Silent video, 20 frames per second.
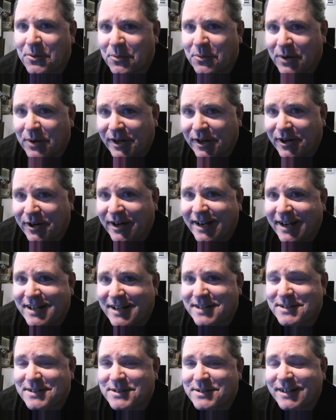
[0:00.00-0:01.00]

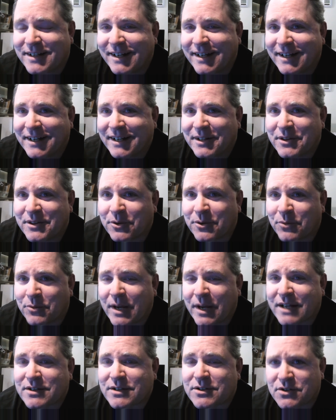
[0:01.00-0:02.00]
whereas the
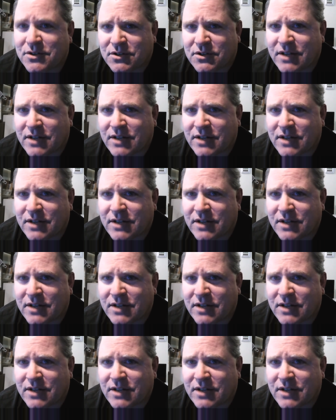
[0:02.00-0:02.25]
rest